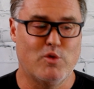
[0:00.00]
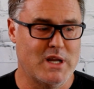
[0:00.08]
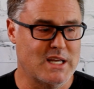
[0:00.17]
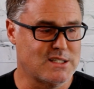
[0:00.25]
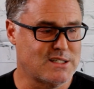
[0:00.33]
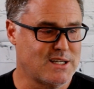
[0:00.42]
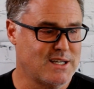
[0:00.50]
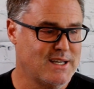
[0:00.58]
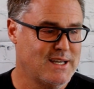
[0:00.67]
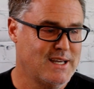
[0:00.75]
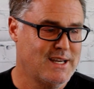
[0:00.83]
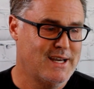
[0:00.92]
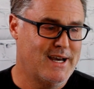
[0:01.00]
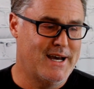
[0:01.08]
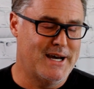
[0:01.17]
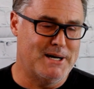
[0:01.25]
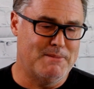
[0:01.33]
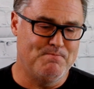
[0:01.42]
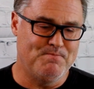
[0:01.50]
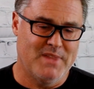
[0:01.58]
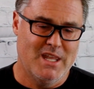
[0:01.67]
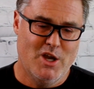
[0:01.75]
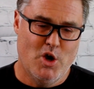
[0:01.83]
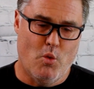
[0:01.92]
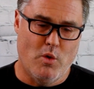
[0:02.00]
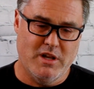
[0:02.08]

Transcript: risk. One